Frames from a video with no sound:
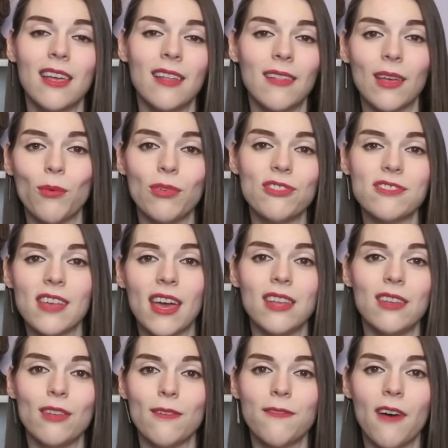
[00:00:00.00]
Like which
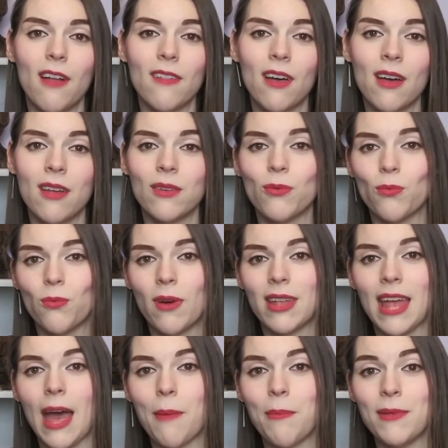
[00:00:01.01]
side do you fall on?
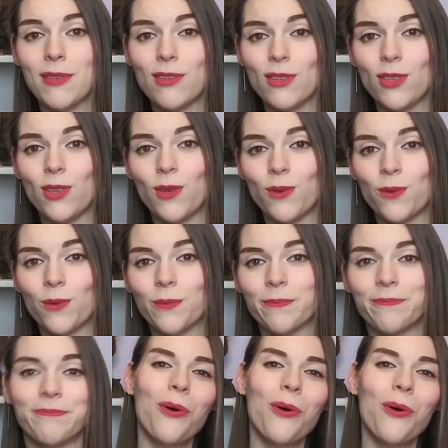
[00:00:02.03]
What happened to you?